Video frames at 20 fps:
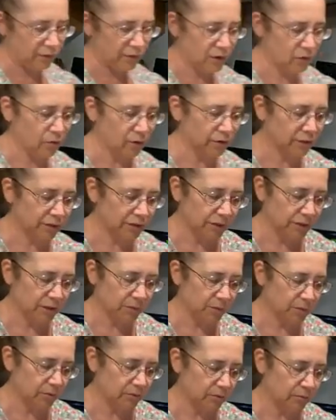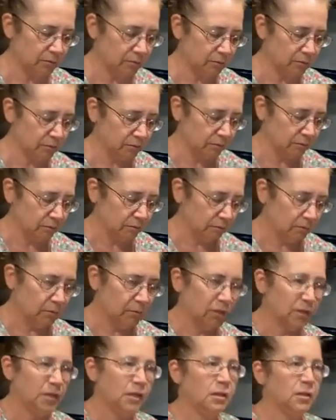3/4
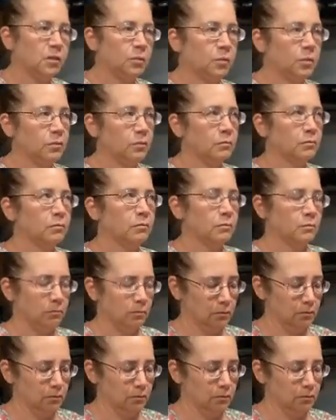teaspoon,